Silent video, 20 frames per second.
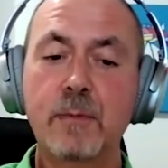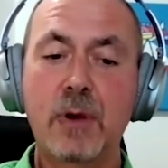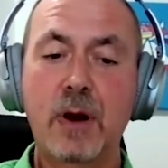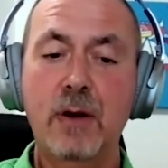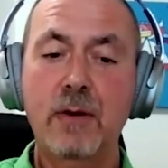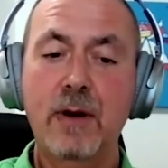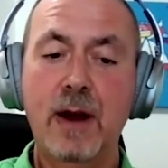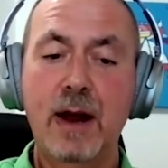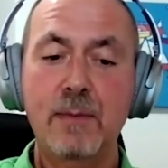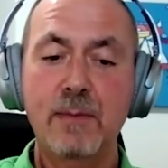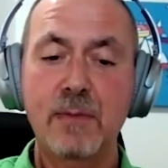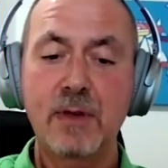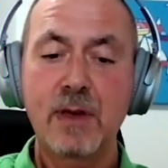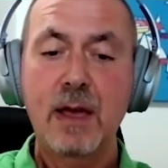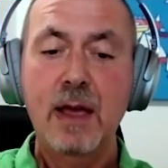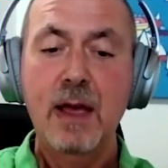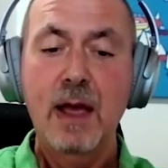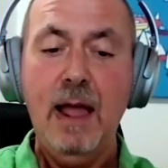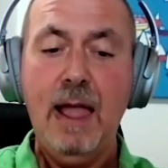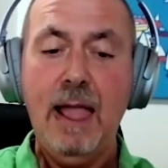programs?
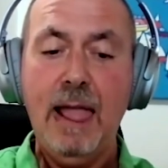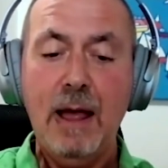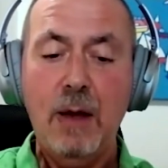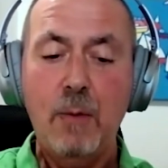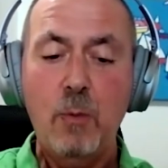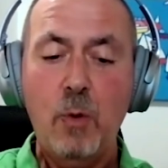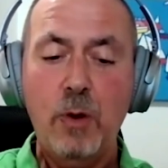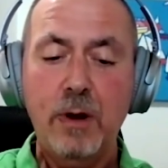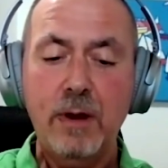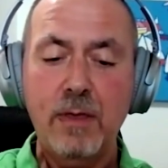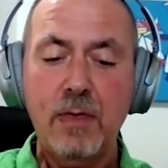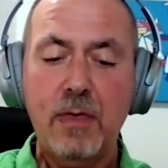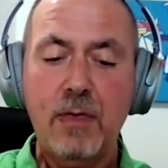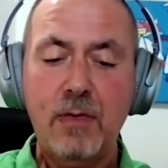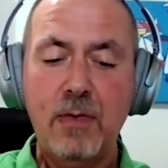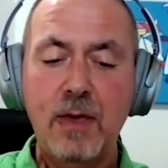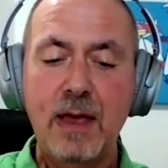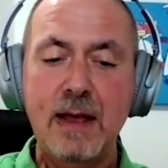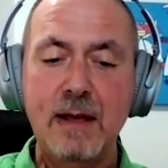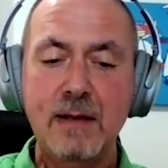And what are the
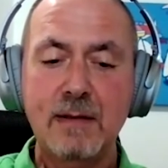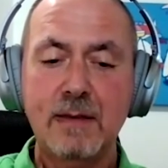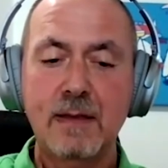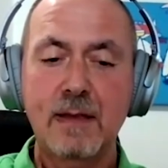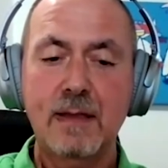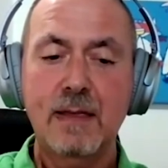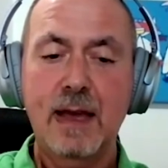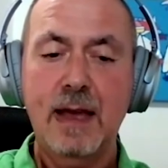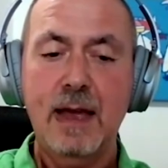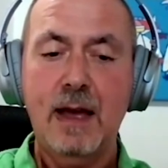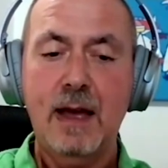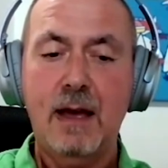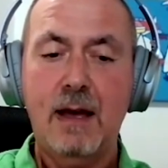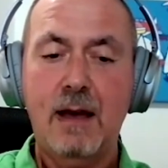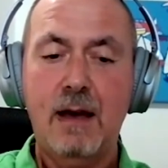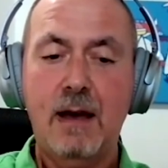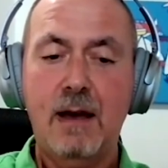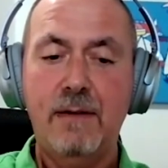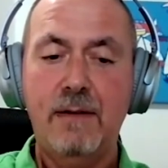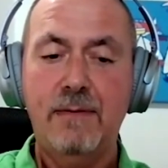things that they
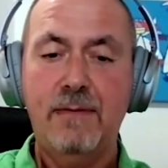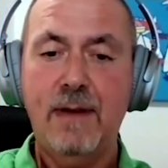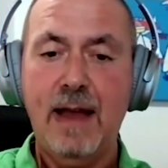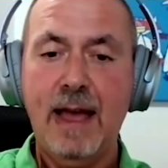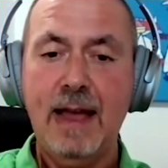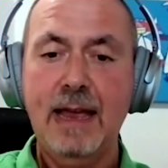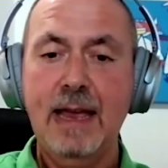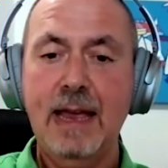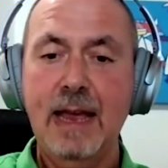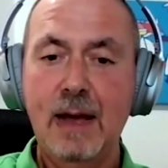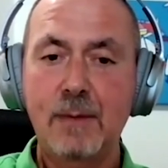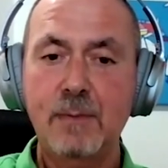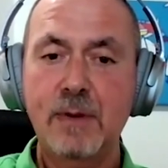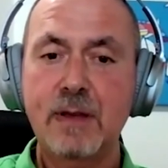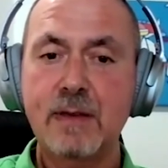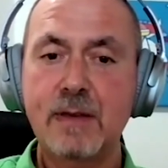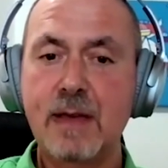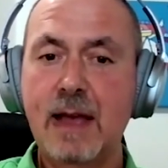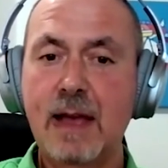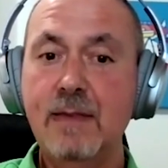are flagging up
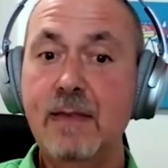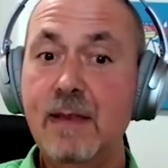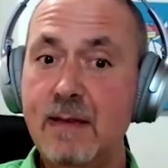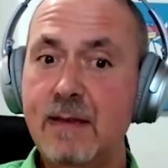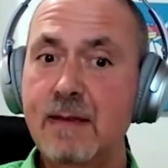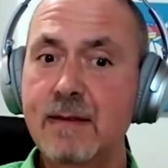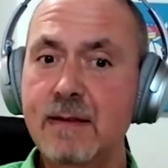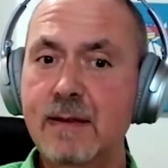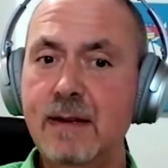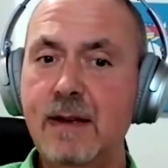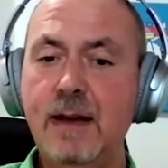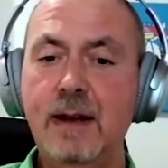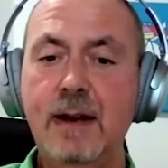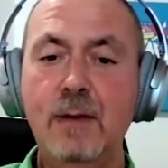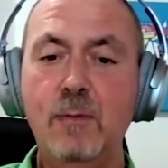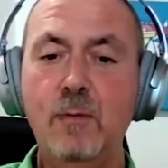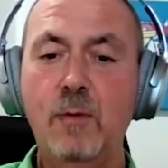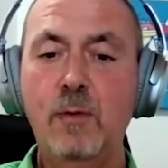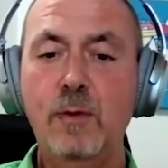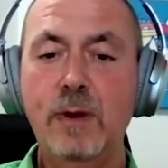to say this is an
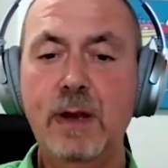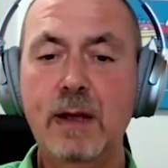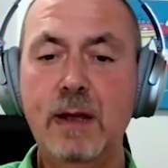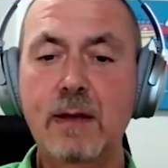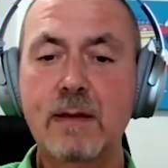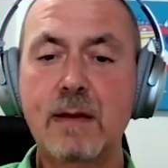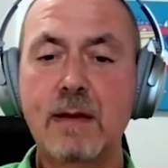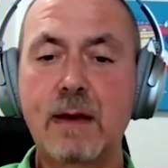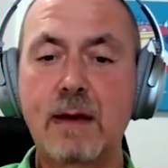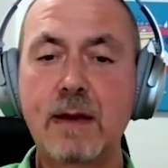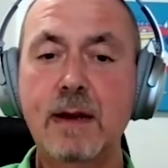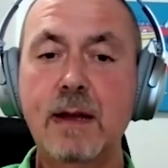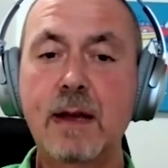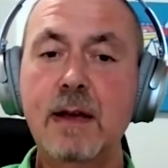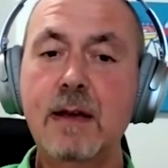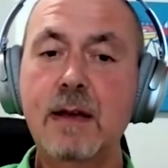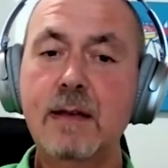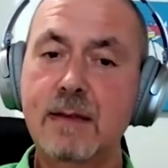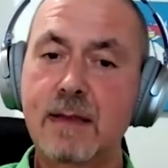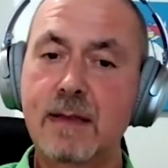early warning sign?
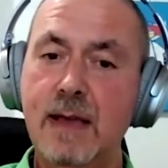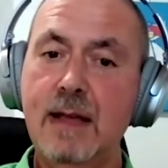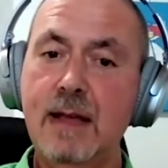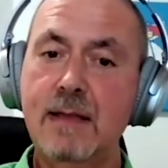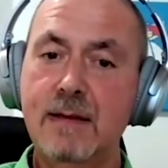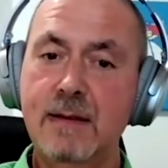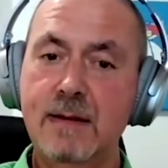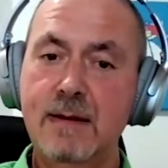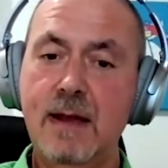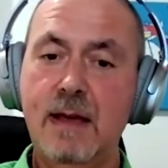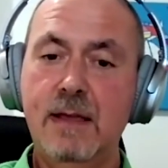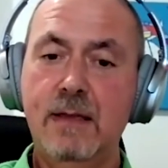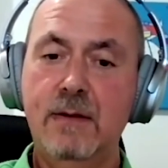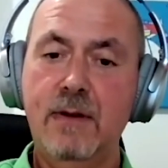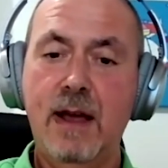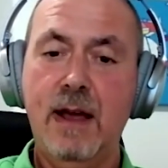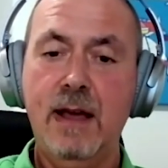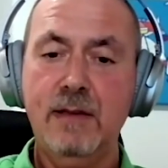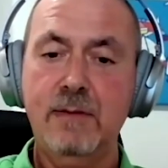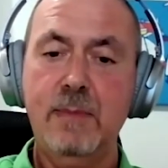So that's
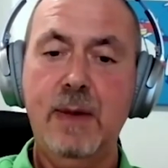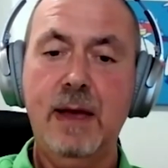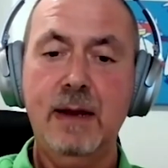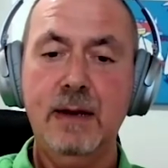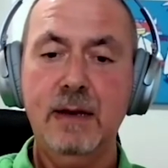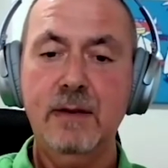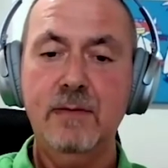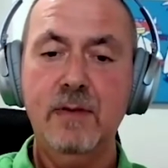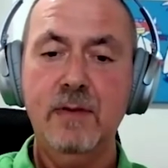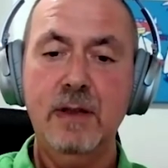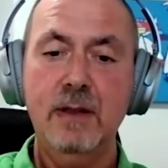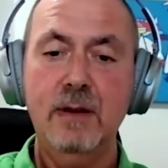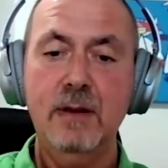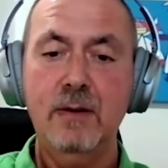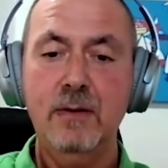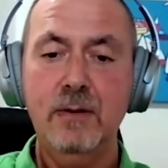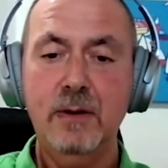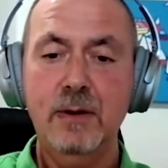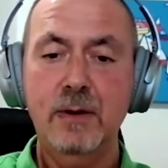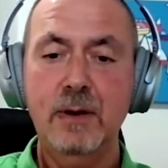another aspect of it they're
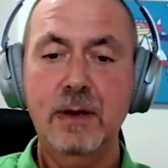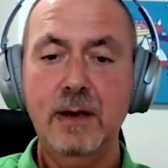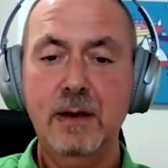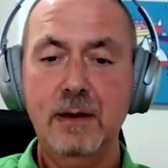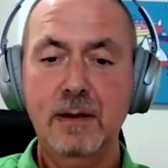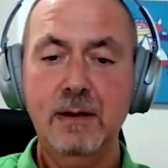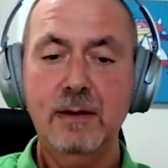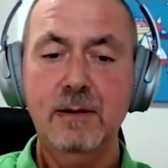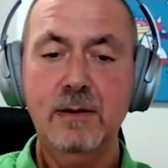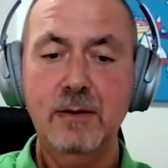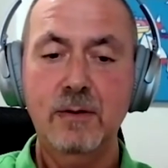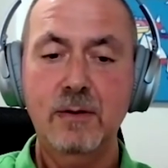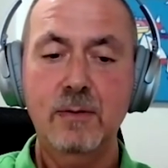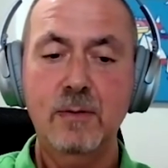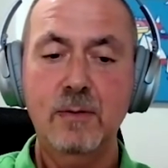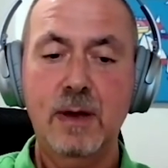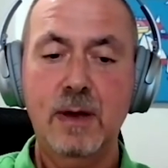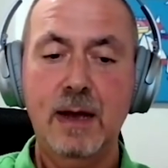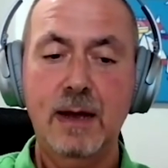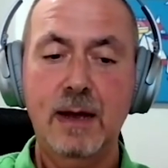looking
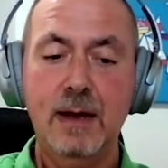to